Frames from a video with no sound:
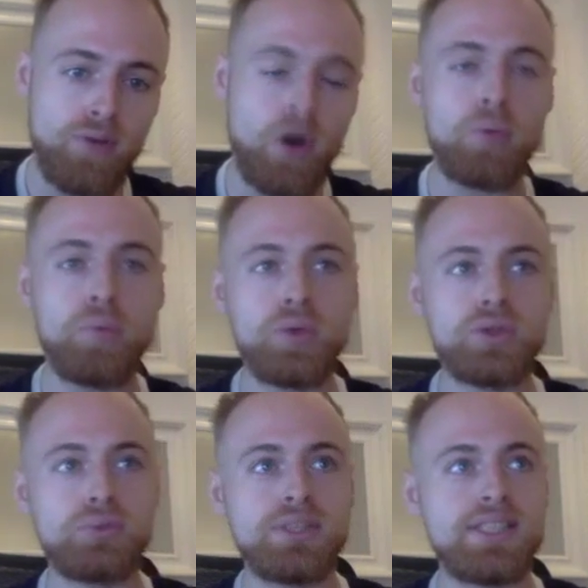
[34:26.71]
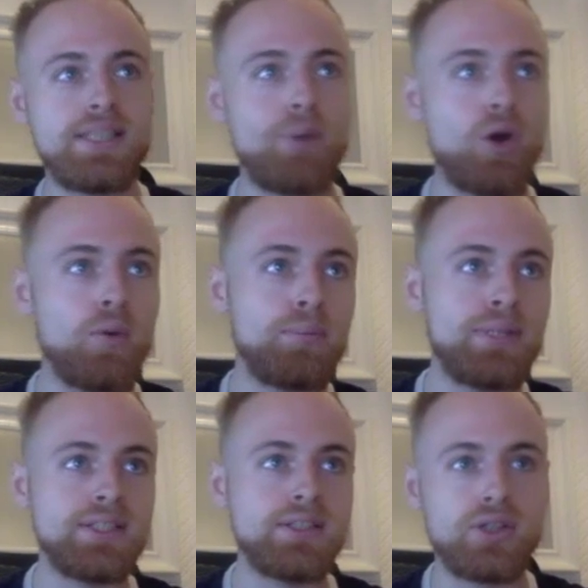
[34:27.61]
or would we see more
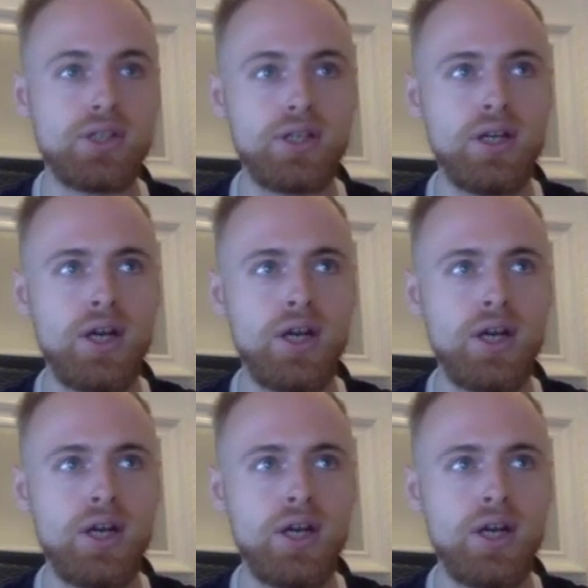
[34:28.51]
companies look at